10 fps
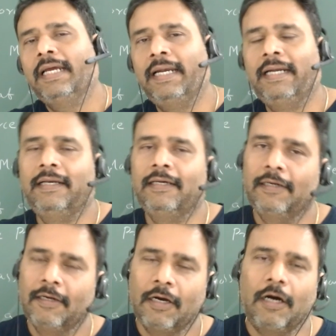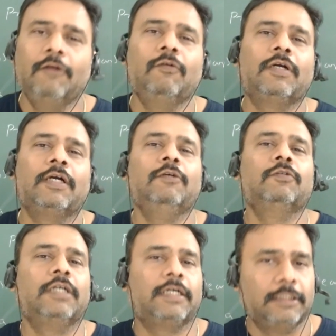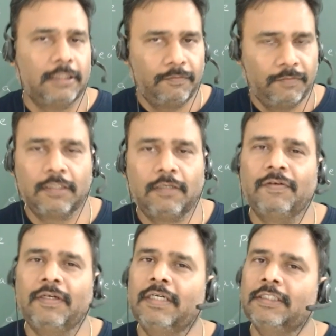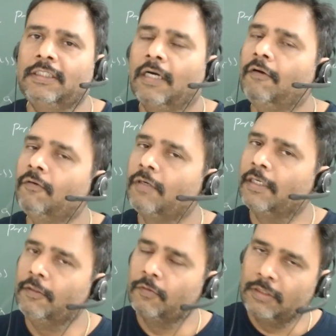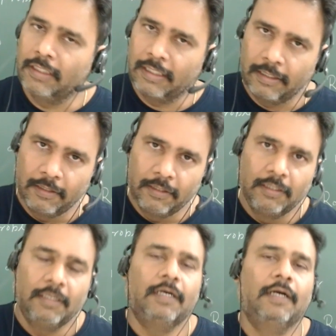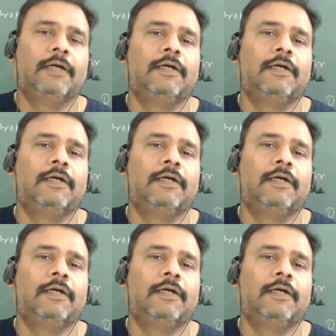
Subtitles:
and how you can use the conservation of energy, how you can use the uh,